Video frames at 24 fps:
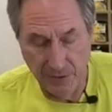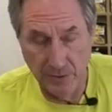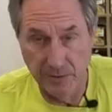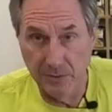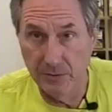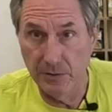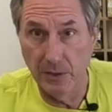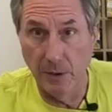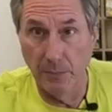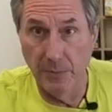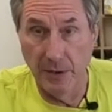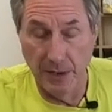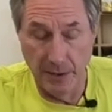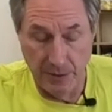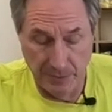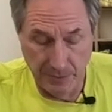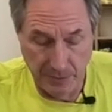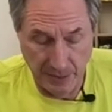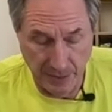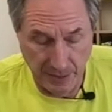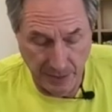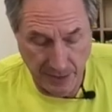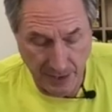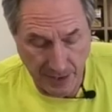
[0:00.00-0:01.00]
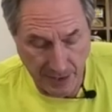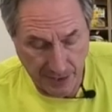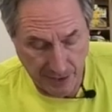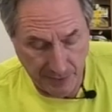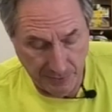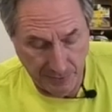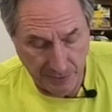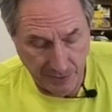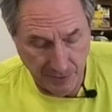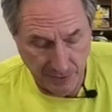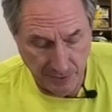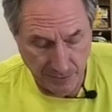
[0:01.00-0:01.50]
to somehow dig it out of
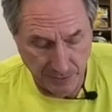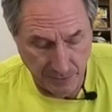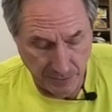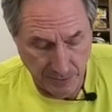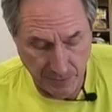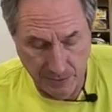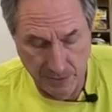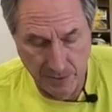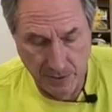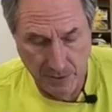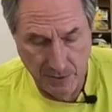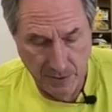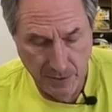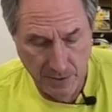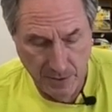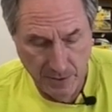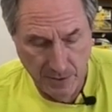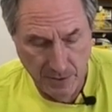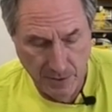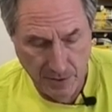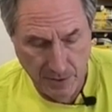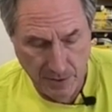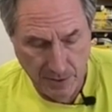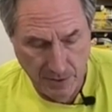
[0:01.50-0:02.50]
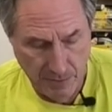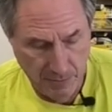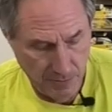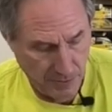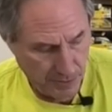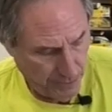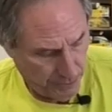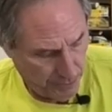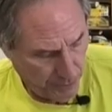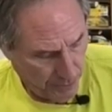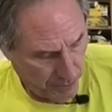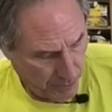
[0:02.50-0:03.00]
there, either run
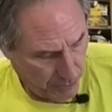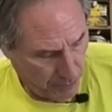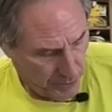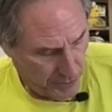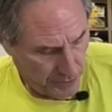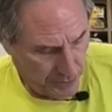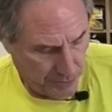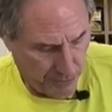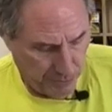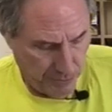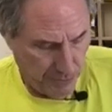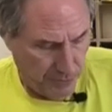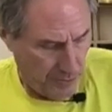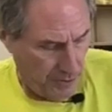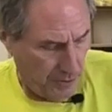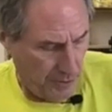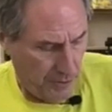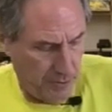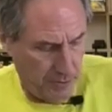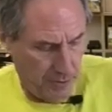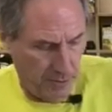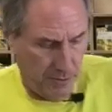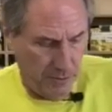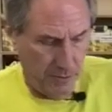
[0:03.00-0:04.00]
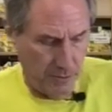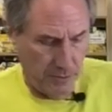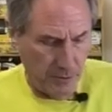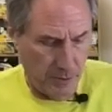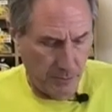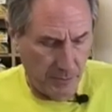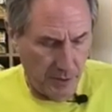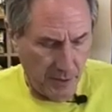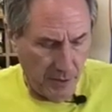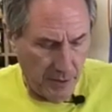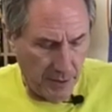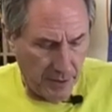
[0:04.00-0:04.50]
a drill bit through it or
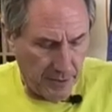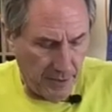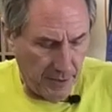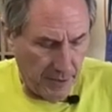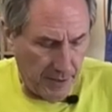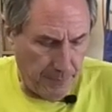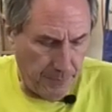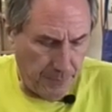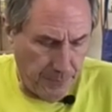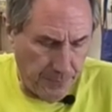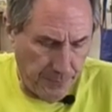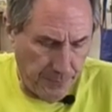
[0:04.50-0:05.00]
something like that.